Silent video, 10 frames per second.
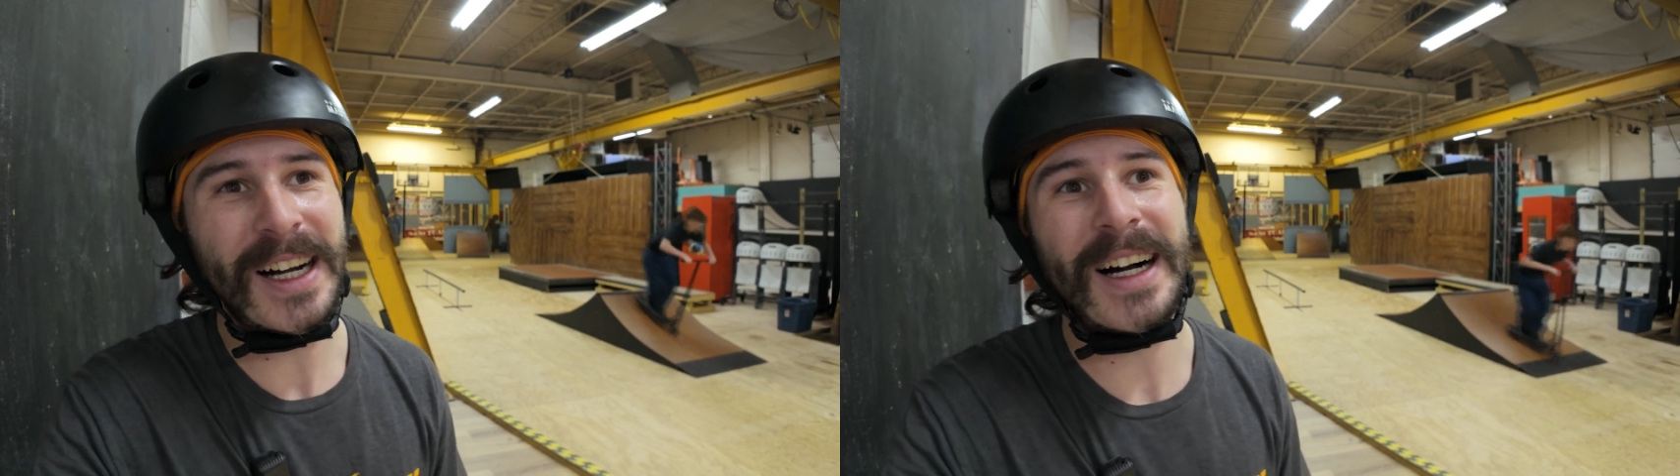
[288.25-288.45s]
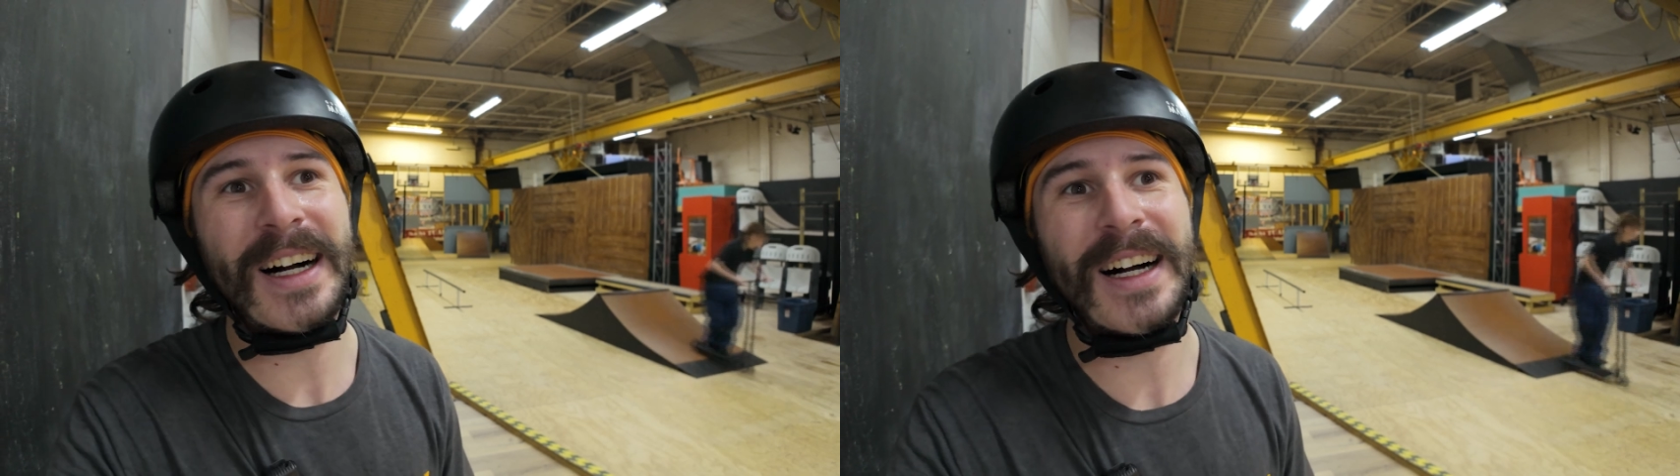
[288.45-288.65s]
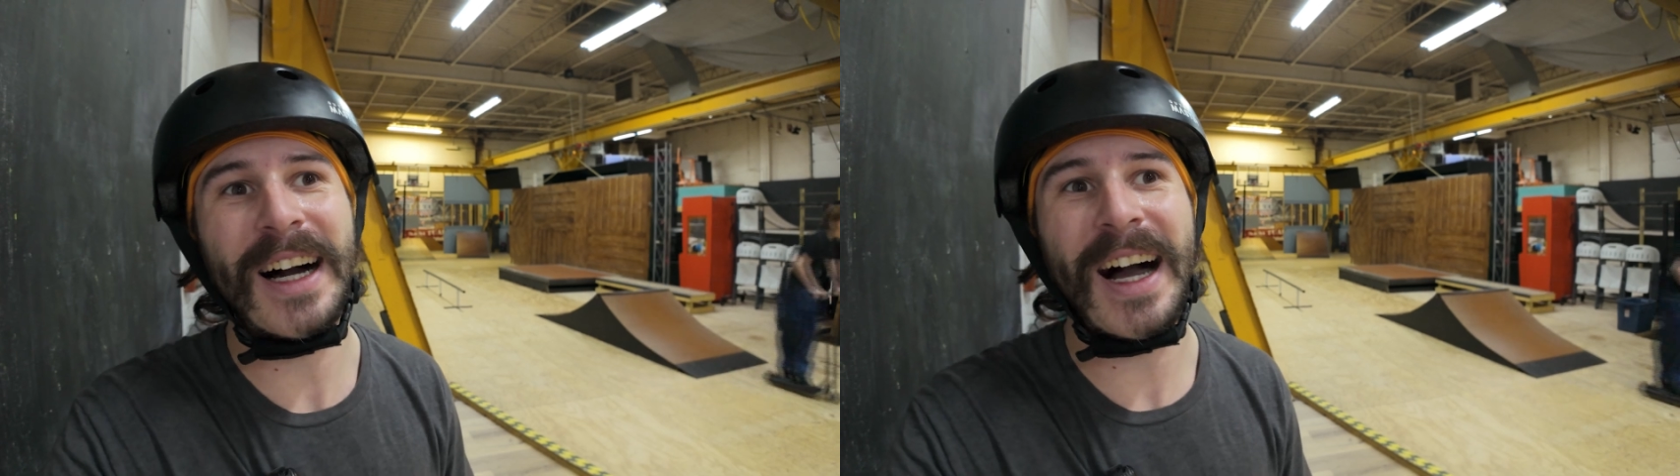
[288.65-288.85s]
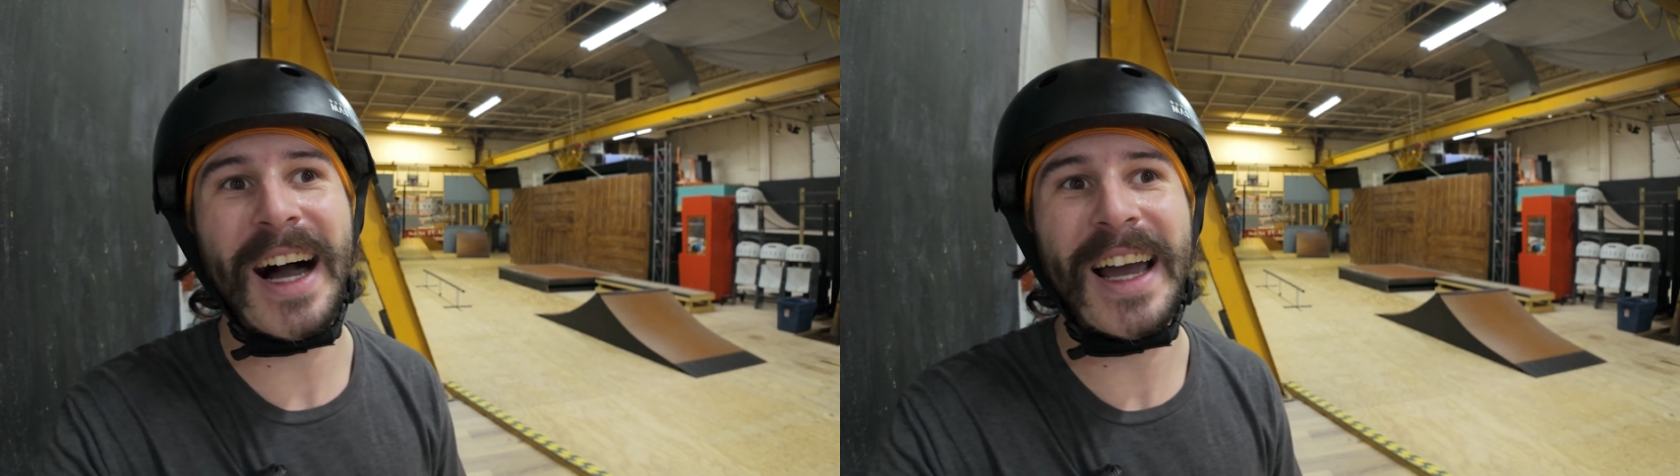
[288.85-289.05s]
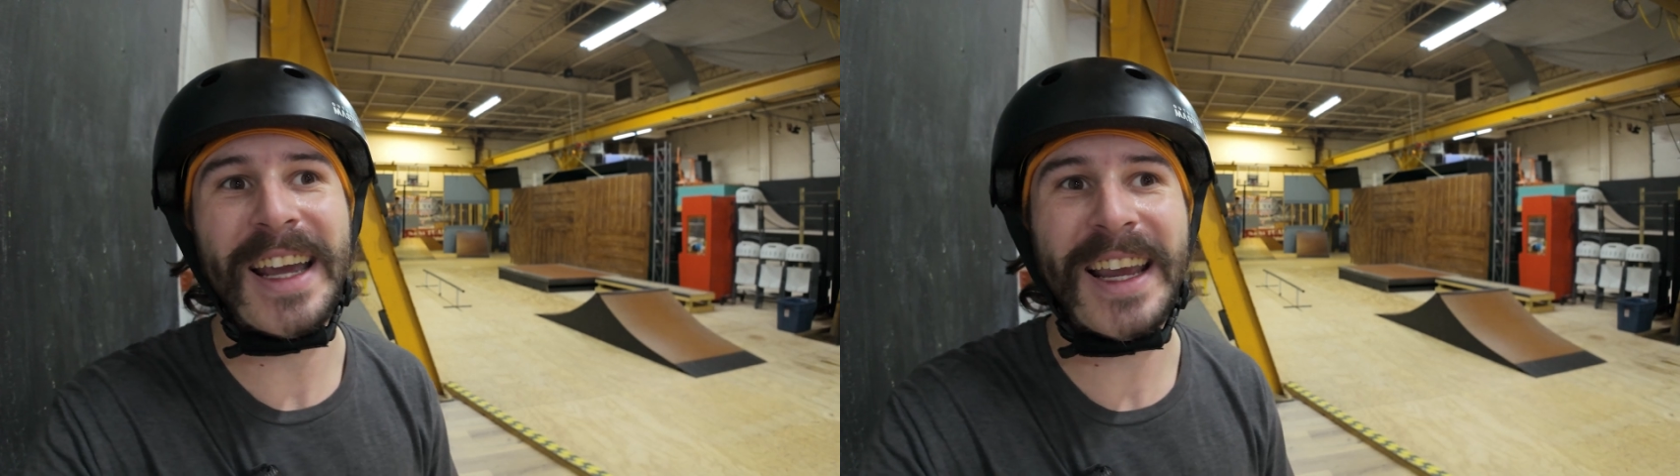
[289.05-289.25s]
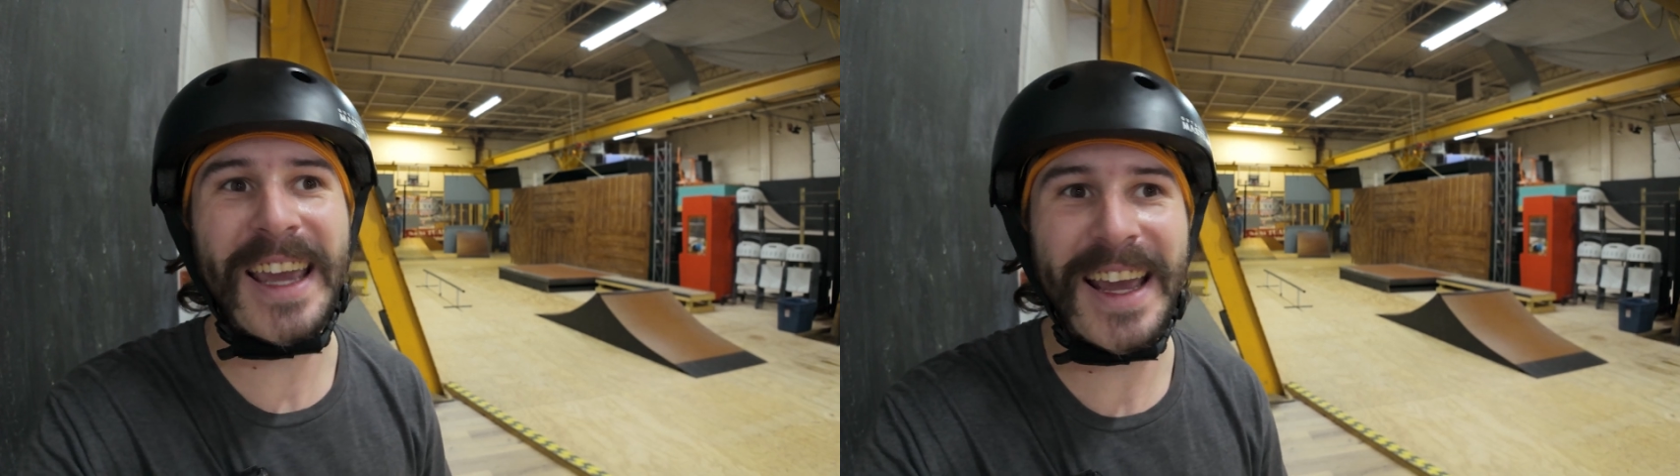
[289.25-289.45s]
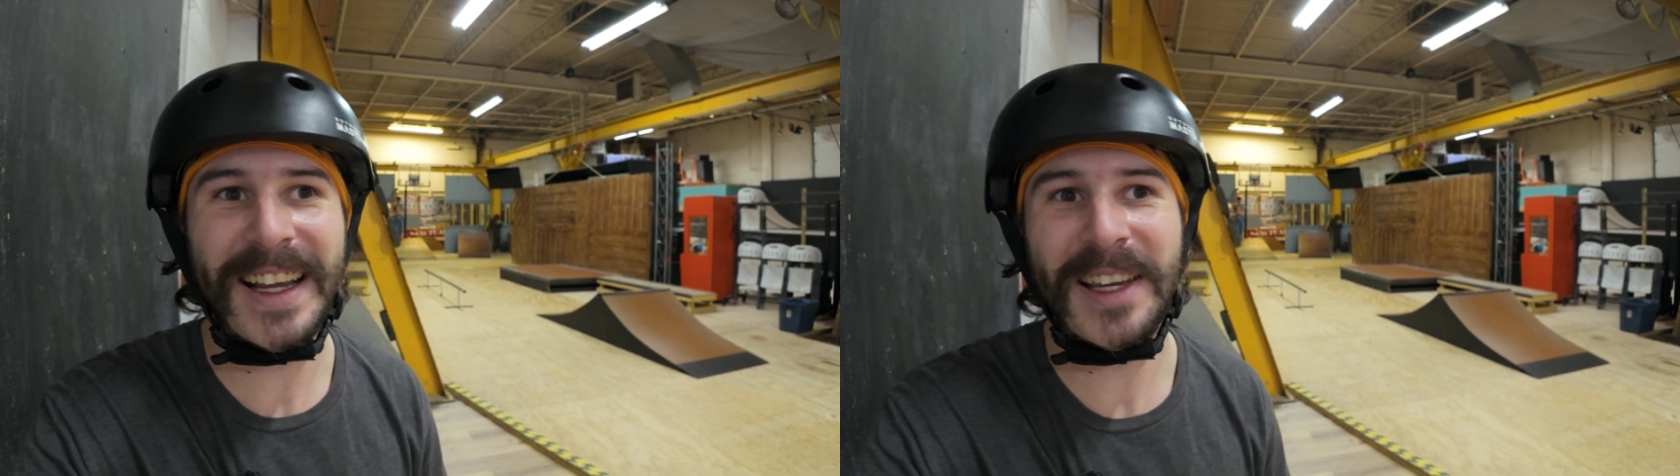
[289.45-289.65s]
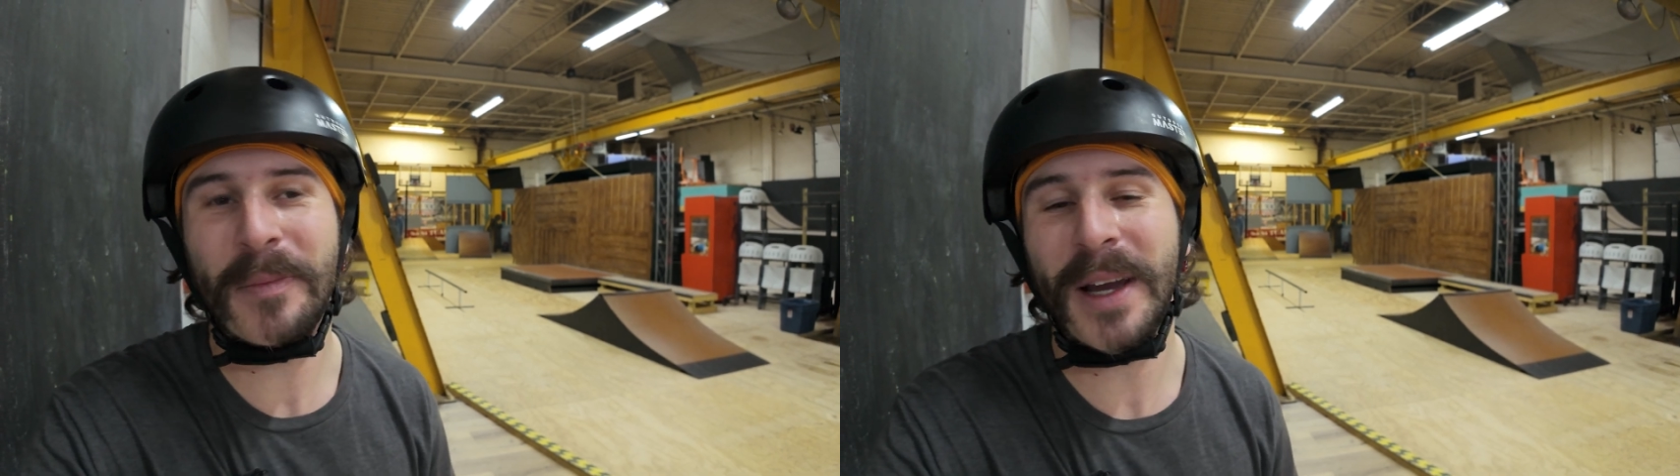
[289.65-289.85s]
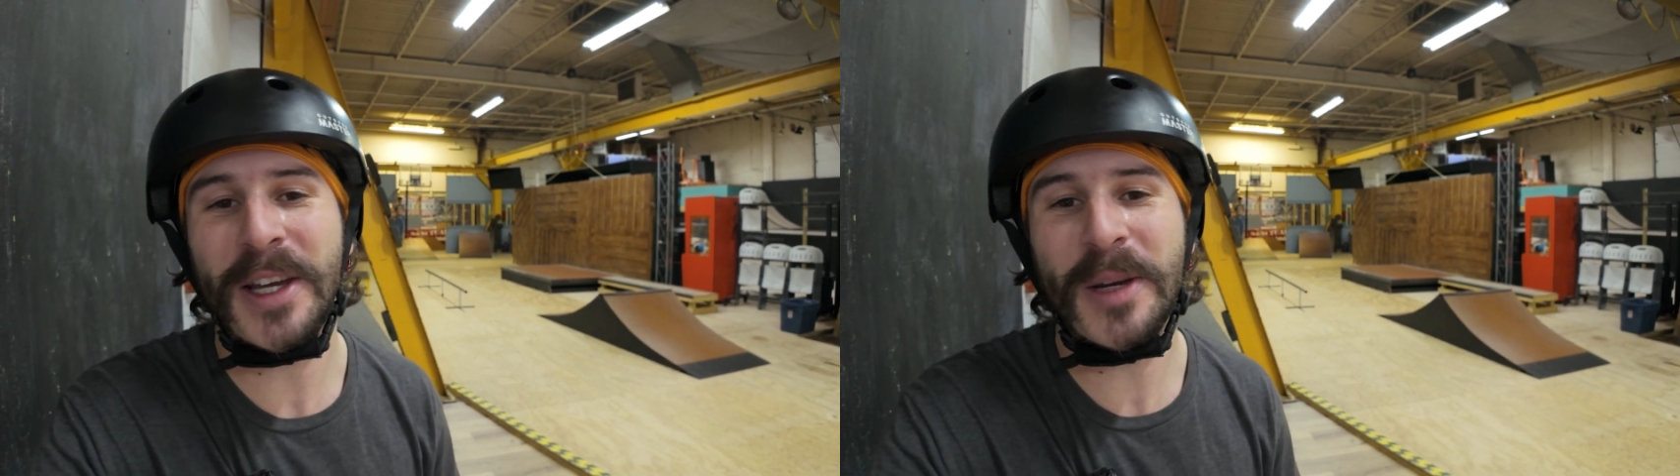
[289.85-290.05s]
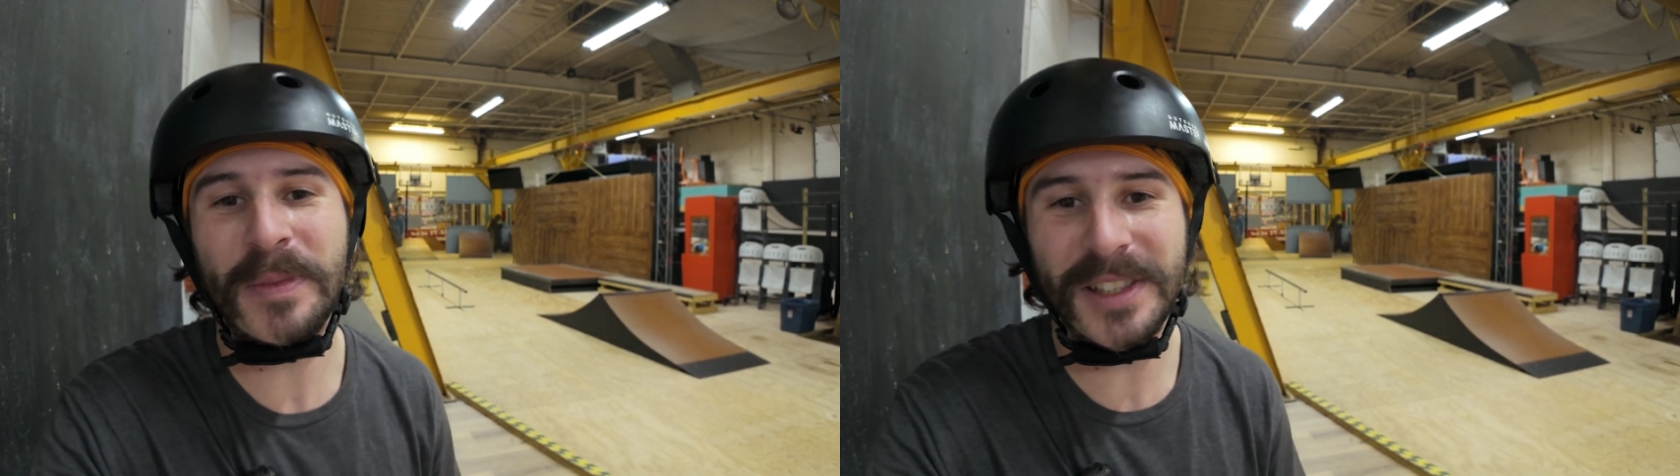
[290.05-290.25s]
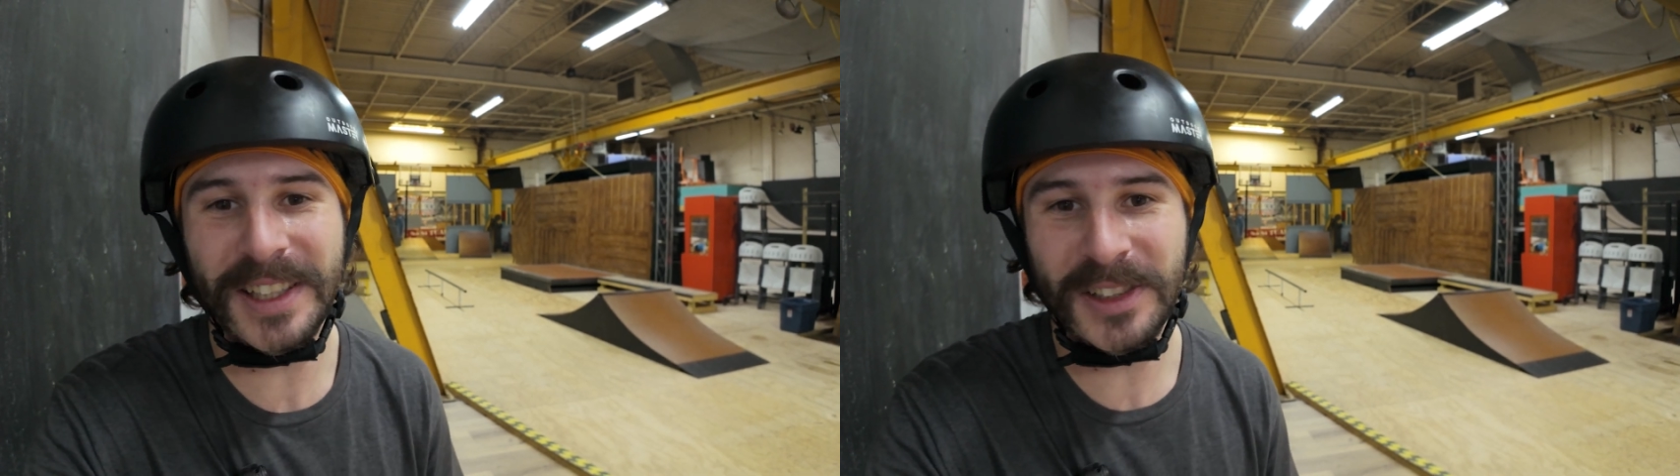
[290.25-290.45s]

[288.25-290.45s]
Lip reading: I can't get my hips